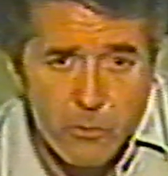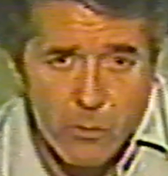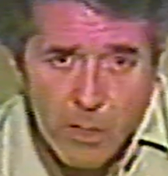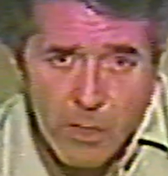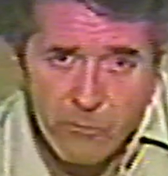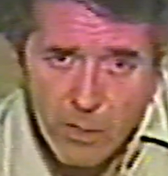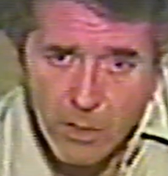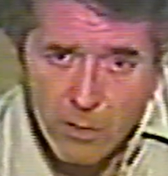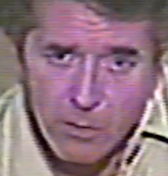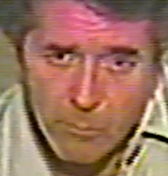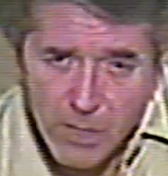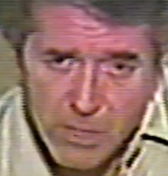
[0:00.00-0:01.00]
So you have to
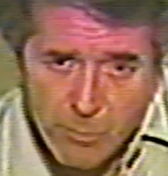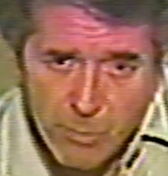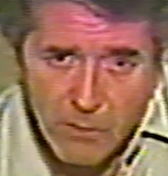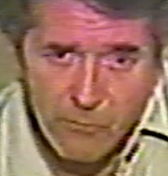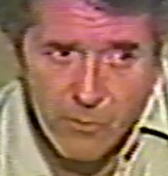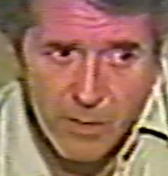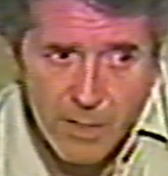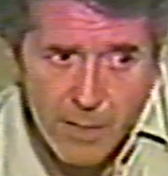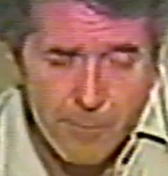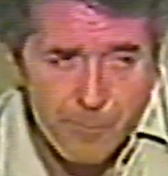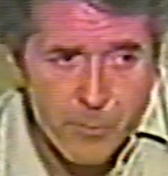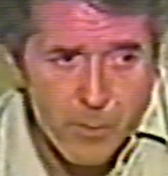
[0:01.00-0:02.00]
get the best speed for
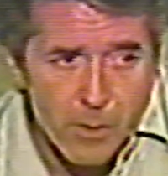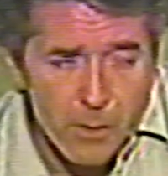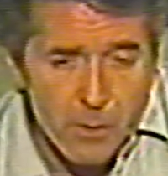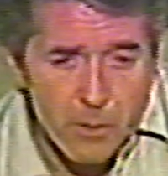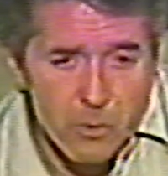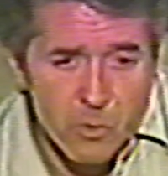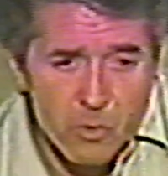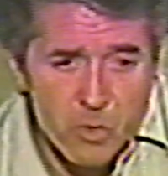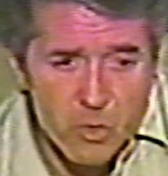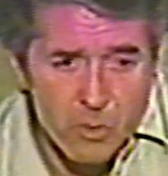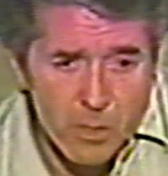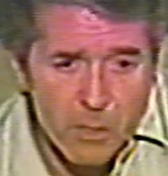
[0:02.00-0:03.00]
that.
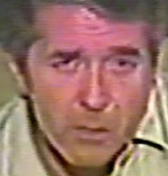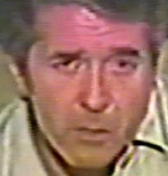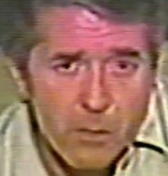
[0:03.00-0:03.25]
Usually,